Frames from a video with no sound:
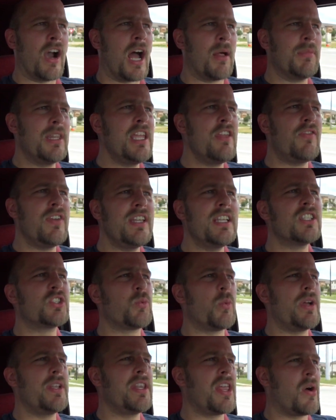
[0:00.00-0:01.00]
I'm leaving these
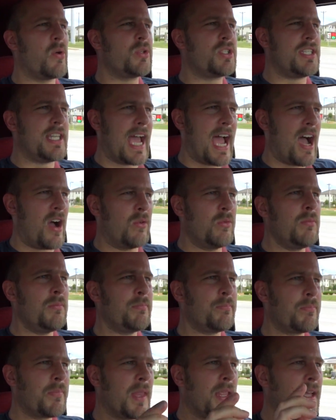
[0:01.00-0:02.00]
windows down.
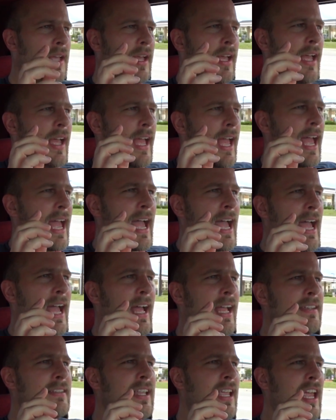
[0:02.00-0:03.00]

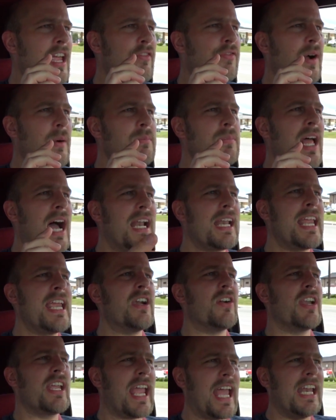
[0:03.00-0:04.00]
And if I'm not
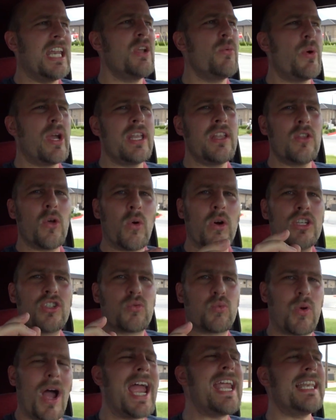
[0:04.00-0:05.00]
hearing any wind noise
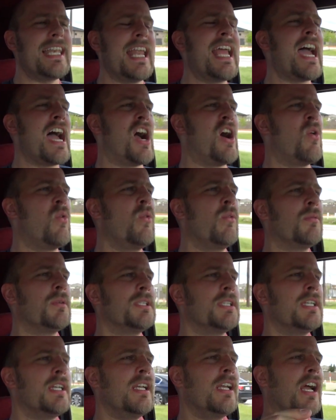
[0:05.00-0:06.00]
right now,
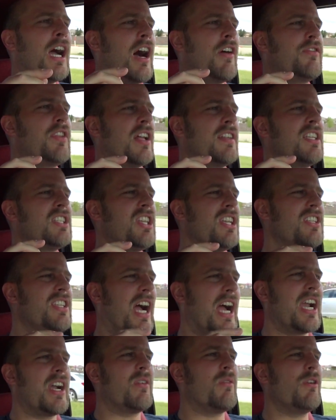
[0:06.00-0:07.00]
I've done this
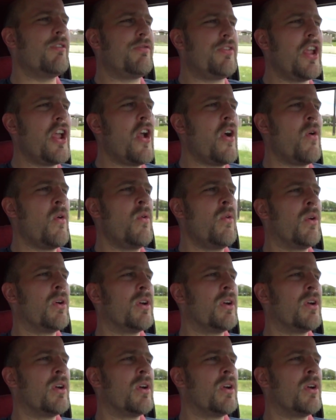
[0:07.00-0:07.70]
entire review